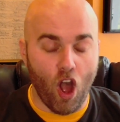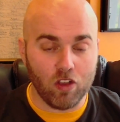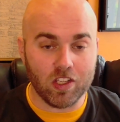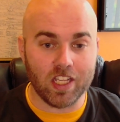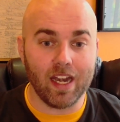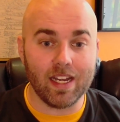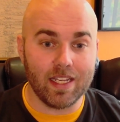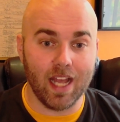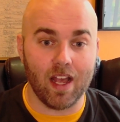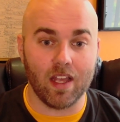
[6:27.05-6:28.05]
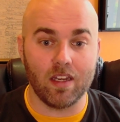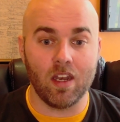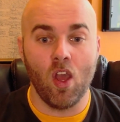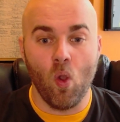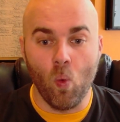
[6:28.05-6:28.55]
All said and
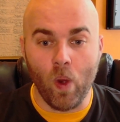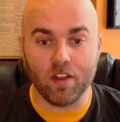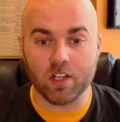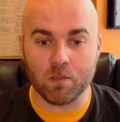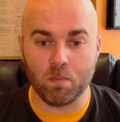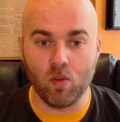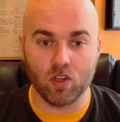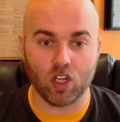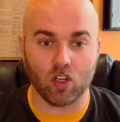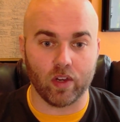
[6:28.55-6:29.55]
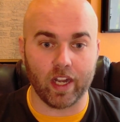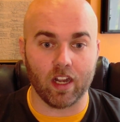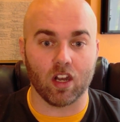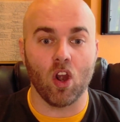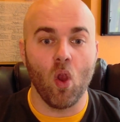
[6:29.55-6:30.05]
done, Witherspoon's
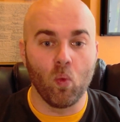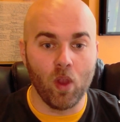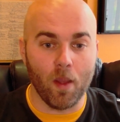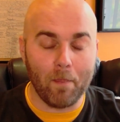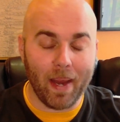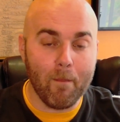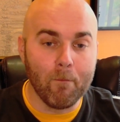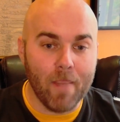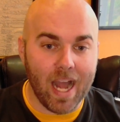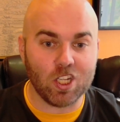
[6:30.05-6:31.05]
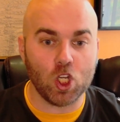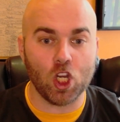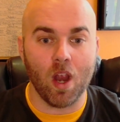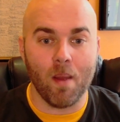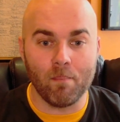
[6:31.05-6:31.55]
career will be
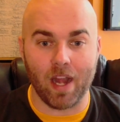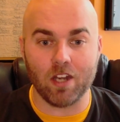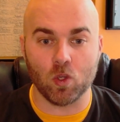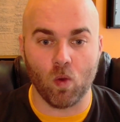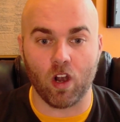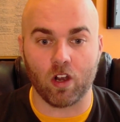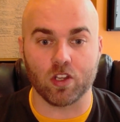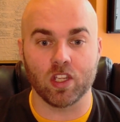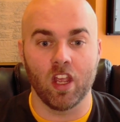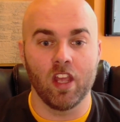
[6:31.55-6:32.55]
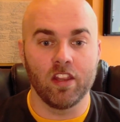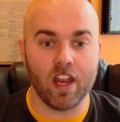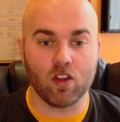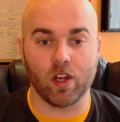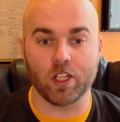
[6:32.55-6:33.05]
much, much worse
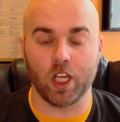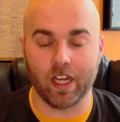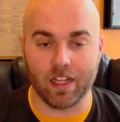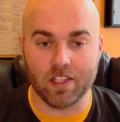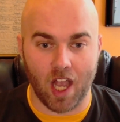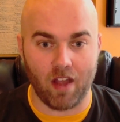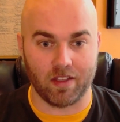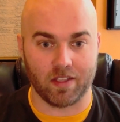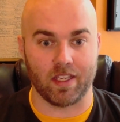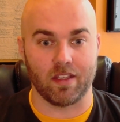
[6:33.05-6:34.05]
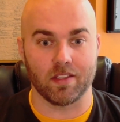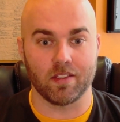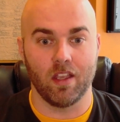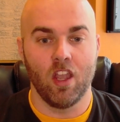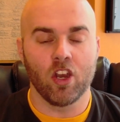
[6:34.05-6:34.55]
than Christian
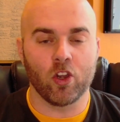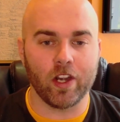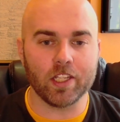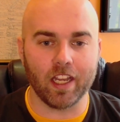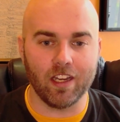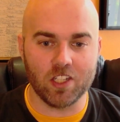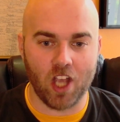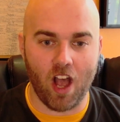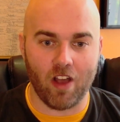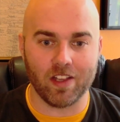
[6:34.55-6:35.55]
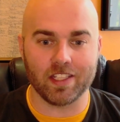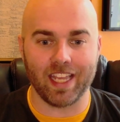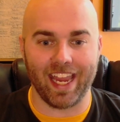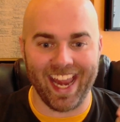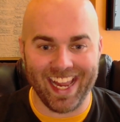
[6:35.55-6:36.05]
Gonzalez's. Christian
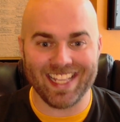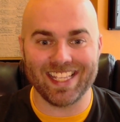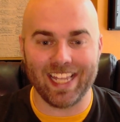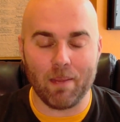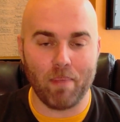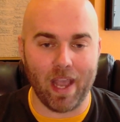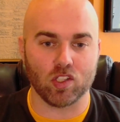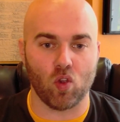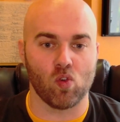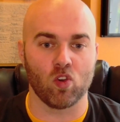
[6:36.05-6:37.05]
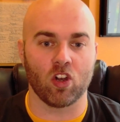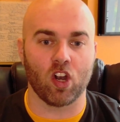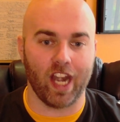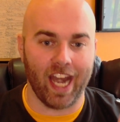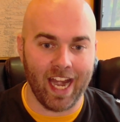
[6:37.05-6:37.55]
Gonzalez is the best
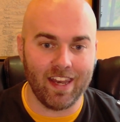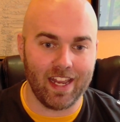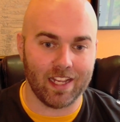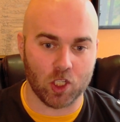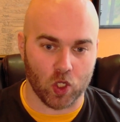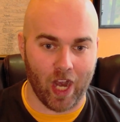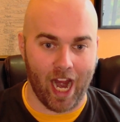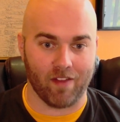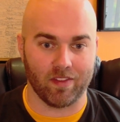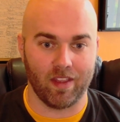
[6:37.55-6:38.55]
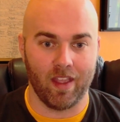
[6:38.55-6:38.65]
corner in this draft.